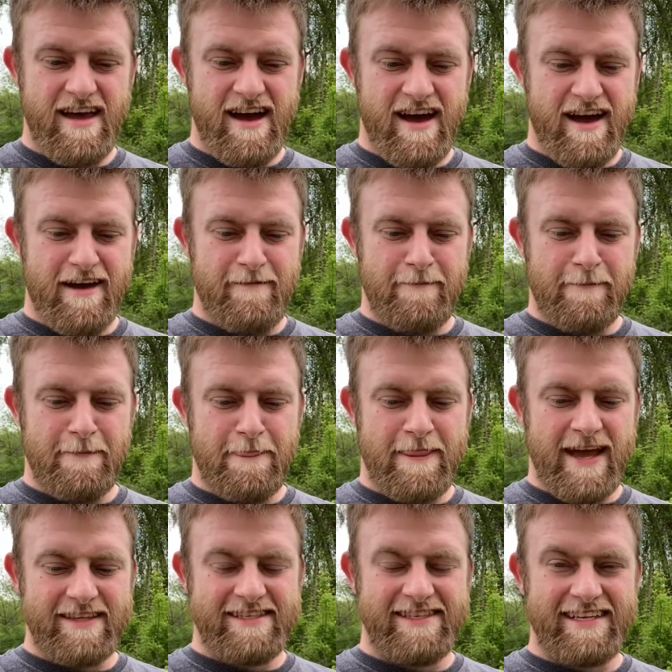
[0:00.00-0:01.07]

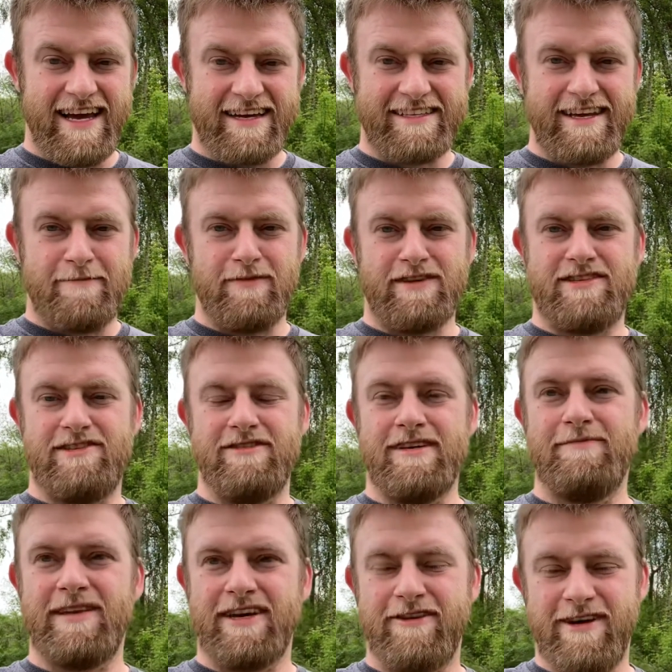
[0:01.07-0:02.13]
that stacks up
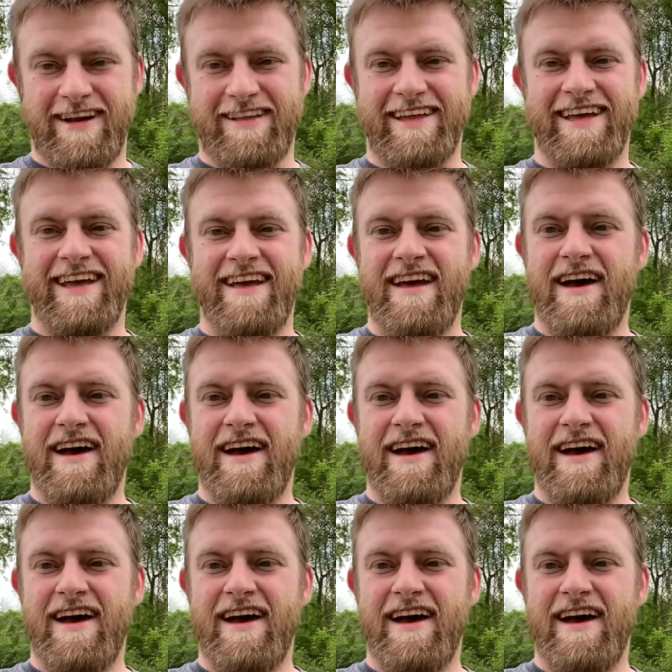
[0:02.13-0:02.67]
extremely quickly.